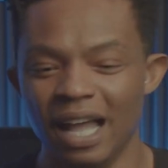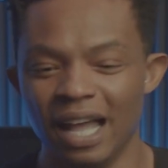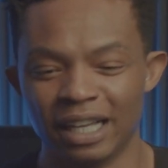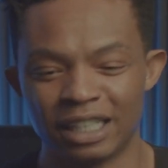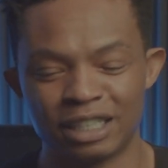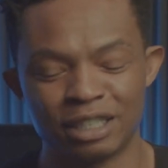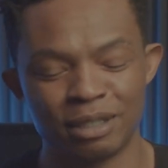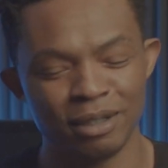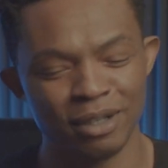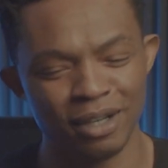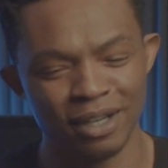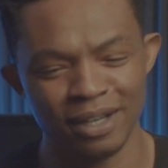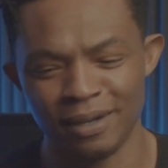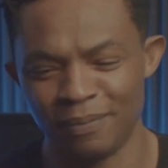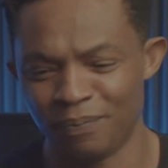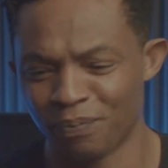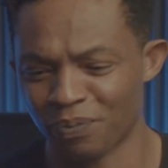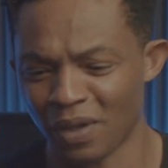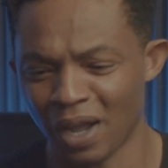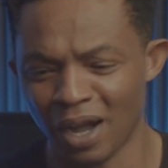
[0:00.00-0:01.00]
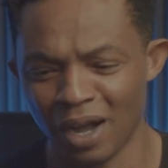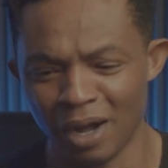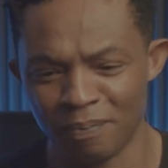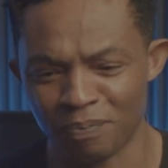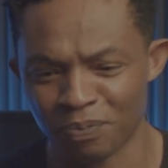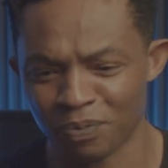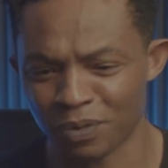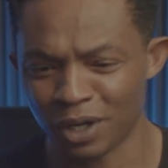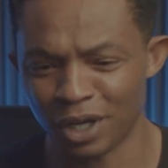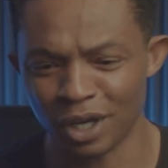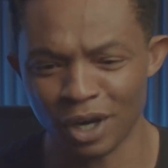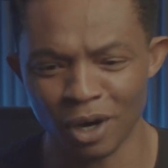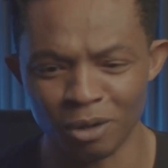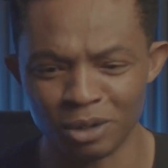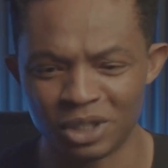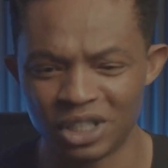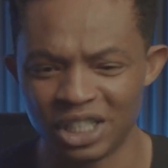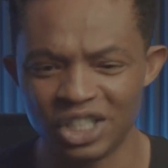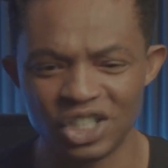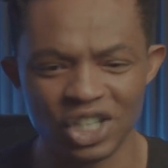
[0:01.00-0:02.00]
Ex- um, um, you know,
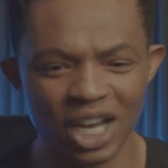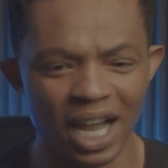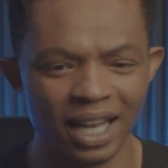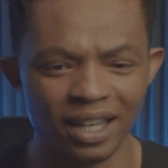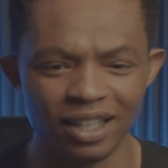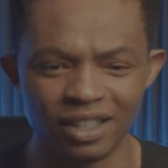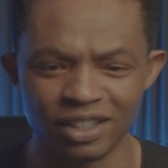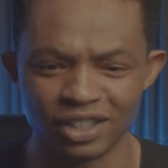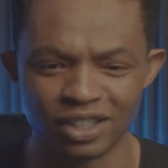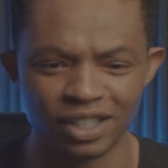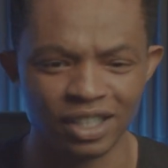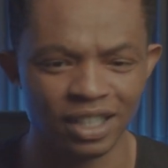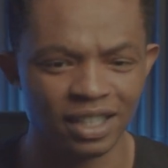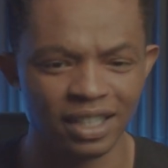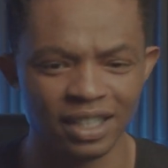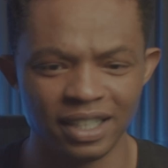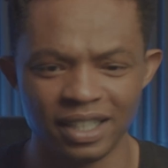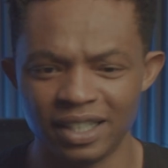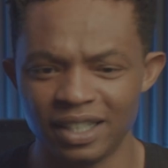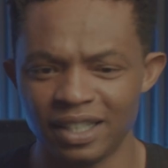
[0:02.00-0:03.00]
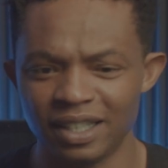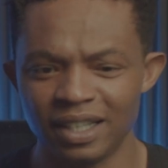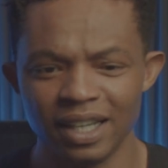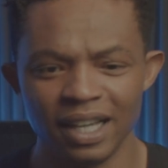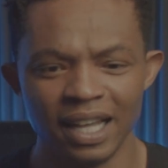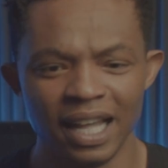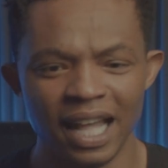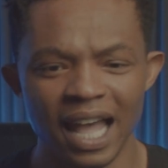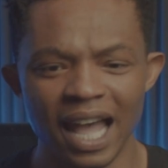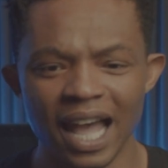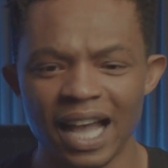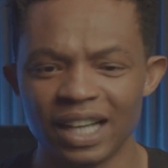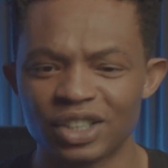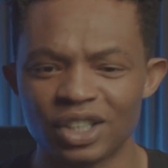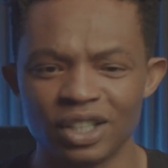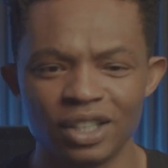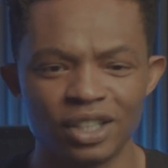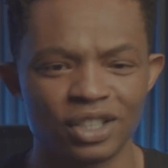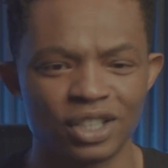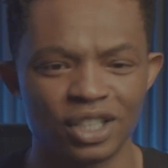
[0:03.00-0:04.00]
CGI looks good,
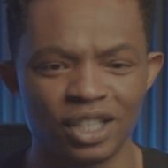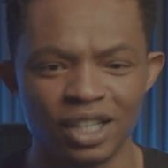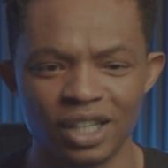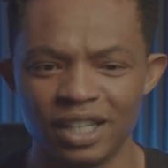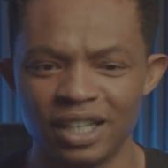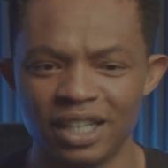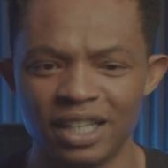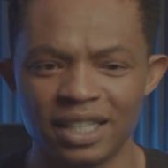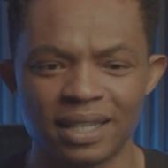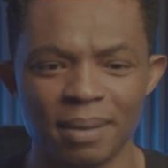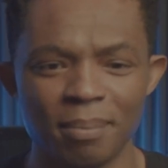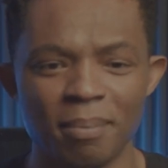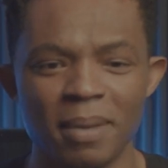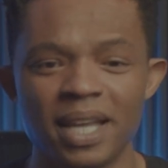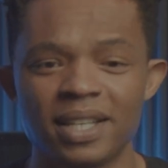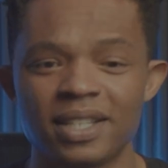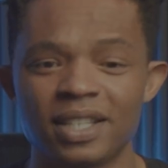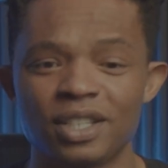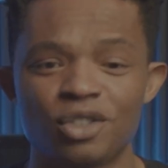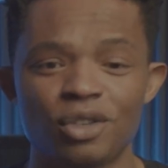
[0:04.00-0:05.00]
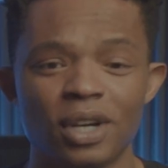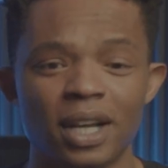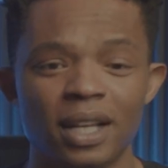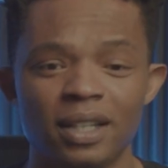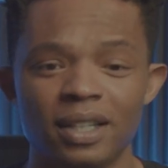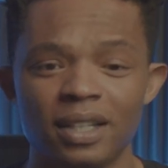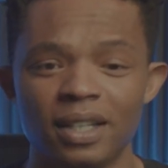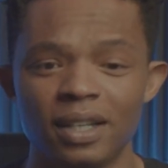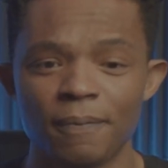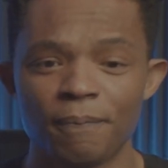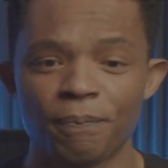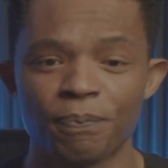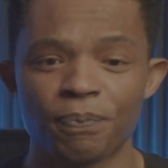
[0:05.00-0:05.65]
action looks good. It's amazing trailer,